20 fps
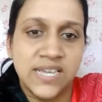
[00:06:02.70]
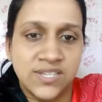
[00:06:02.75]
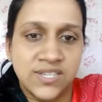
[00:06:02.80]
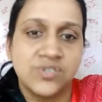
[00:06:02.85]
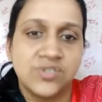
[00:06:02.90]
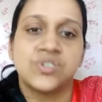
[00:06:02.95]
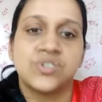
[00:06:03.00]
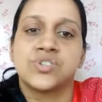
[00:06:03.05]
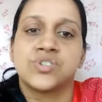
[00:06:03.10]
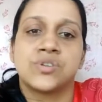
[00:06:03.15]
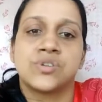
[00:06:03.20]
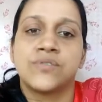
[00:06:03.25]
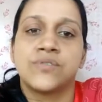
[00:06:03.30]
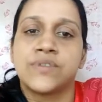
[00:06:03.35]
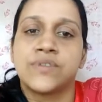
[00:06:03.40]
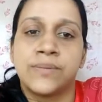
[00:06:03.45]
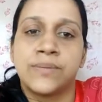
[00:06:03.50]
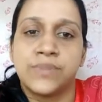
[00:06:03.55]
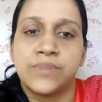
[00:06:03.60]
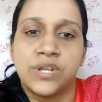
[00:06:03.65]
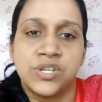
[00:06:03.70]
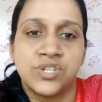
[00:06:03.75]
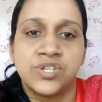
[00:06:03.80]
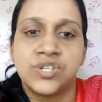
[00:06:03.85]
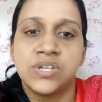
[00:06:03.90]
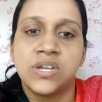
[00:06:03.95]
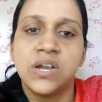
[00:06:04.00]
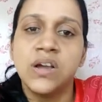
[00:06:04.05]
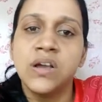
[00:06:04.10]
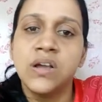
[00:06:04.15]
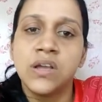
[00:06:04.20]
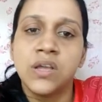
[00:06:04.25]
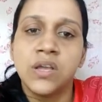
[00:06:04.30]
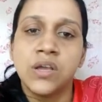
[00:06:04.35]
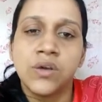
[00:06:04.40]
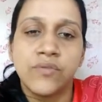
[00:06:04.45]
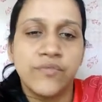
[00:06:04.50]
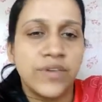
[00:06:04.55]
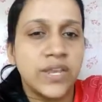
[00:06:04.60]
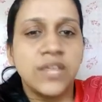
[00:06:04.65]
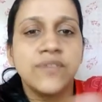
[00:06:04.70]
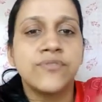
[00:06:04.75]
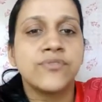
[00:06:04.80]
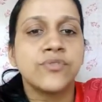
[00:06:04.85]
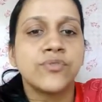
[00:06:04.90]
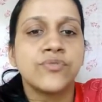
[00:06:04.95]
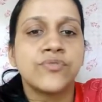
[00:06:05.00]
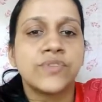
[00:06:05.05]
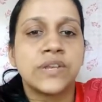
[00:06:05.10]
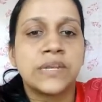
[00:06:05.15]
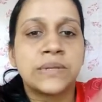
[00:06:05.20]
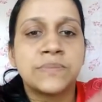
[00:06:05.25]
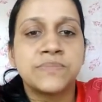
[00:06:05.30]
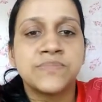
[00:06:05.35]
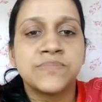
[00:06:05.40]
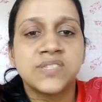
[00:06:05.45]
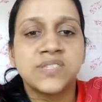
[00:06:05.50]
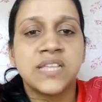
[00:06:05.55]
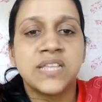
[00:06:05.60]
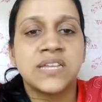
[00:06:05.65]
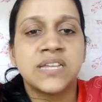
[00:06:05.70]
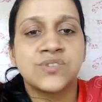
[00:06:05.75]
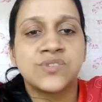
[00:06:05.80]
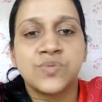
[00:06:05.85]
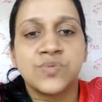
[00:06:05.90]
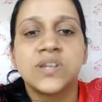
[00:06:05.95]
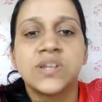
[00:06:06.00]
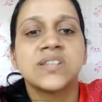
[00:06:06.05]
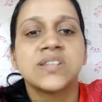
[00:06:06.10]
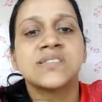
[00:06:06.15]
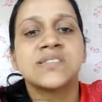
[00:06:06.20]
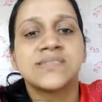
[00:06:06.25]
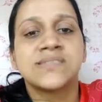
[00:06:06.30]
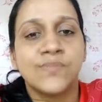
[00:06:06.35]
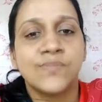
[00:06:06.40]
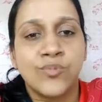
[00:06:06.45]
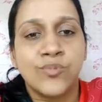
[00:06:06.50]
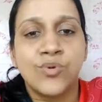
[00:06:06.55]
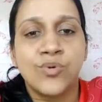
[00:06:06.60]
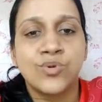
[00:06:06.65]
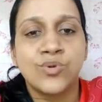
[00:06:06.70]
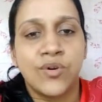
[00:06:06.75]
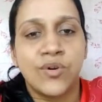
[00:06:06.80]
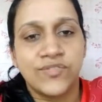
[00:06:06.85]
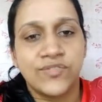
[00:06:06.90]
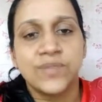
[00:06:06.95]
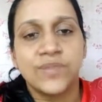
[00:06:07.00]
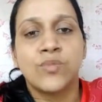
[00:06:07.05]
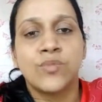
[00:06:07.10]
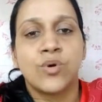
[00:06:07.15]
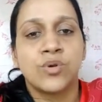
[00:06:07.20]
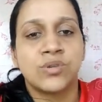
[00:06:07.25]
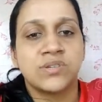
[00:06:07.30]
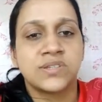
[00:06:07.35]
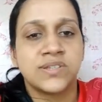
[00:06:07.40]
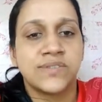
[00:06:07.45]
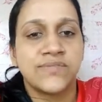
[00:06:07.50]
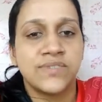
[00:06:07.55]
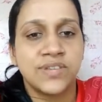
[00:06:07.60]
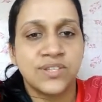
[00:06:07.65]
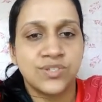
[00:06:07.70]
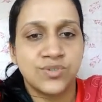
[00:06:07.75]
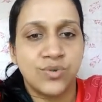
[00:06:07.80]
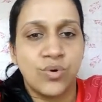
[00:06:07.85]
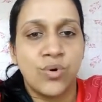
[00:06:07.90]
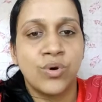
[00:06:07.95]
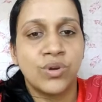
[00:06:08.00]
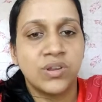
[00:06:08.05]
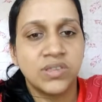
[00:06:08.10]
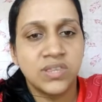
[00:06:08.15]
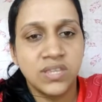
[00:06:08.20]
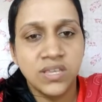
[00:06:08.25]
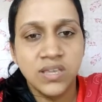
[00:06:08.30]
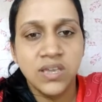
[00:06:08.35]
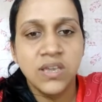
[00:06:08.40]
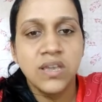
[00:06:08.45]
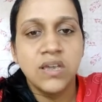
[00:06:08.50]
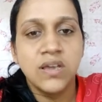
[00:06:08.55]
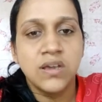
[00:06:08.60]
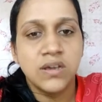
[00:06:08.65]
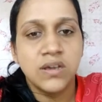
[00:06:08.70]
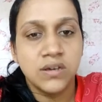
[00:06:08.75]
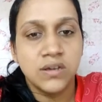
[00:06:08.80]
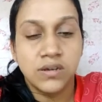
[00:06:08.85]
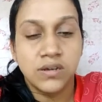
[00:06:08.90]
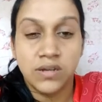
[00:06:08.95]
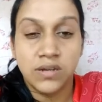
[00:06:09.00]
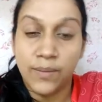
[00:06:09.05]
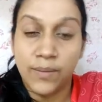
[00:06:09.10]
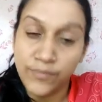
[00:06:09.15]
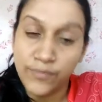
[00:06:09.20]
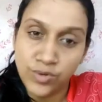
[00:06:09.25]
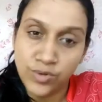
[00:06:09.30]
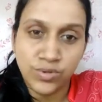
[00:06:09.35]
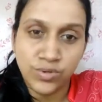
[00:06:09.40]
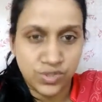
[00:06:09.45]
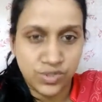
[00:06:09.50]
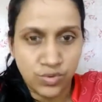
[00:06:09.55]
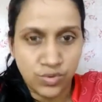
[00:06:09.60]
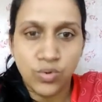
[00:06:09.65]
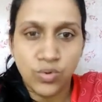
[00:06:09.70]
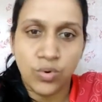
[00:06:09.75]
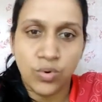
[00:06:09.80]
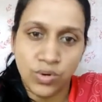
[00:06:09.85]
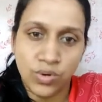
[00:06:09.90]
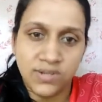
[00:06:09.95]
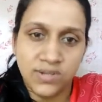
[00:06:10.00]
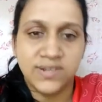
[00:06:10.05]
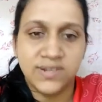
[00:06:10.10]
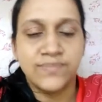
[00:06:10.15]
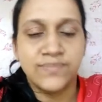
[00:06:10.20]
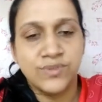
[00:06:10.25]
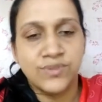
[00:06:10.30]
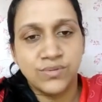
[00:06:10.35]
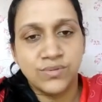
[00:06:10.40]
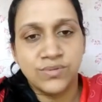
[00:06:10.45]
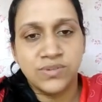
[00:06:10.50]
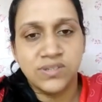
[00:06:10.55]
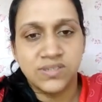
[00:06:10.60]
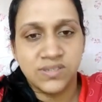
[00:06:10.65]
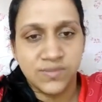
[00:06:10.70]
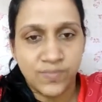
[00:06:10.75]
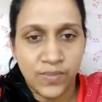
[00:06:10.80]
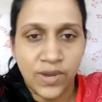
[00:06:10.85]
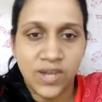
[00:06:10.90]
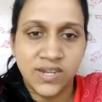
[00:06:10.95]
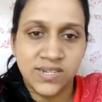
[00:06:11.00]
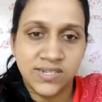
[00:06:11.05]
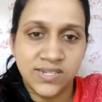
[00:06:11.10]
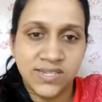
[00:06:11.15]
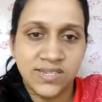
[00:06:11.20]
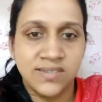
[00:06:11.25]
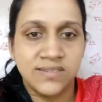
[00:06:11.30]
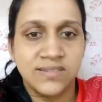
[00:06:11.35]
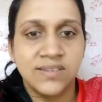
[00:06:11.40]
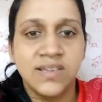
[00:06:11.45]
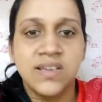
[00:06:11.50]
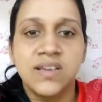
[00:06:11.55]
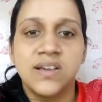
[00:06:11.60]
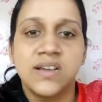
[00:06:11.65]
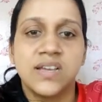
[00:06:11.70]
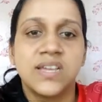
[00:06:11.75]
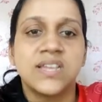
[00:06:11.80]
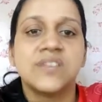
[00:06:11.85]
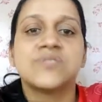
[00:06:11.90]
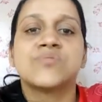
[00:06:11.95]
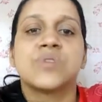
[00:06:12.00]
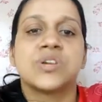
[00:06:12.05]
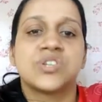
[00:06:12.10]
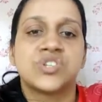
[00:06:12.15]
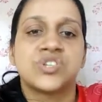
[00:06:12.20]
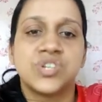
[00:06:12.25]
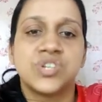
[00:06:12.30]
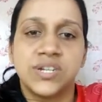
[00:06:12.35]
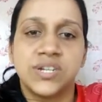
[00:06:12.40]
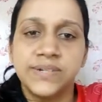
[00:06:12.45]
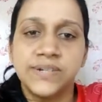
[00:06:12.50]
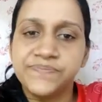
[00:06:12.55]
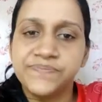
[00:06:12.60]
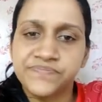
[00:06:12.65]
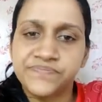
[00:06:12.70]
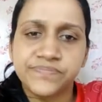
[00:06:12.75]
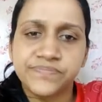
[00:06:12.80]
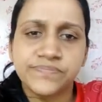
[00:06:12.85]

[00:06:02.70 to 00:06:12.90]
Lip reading: as such, from Russia, very few films that were in support of the Bolsheviks or the so-called communist party in Russia.